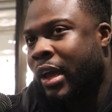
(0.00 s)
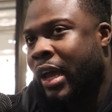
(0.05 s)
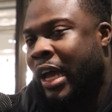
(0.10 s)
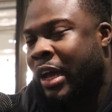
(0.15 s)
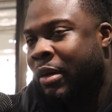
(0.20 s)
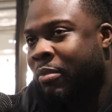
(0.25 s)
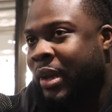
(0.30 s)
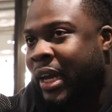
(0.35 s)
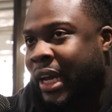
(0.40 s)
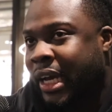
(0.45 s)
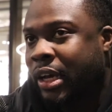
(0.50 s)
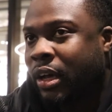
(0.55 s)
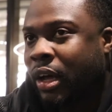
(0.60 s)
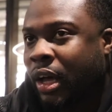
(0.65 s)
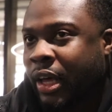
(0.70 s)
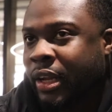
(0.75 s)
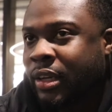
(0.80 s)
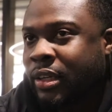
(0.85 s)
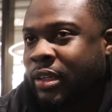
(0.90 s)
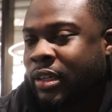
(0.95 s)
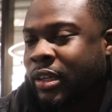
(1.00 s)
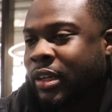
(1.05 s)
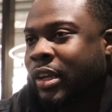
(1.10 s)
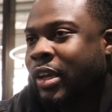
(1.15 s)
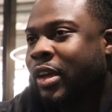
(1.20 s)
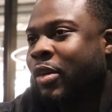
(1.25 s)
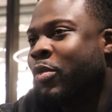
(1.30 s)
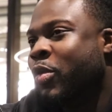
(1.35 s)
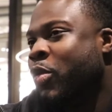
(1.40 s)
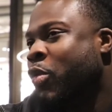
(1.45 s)
Amir Khan,
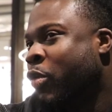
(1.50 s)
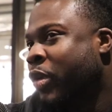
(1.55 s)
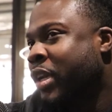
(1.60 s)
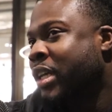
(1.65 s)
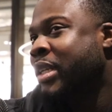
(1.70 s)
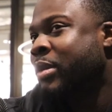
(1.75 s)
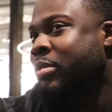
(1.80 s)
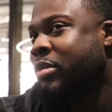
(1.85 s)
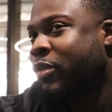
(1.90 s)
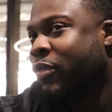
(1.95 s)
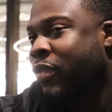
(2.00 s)
we all wanted him to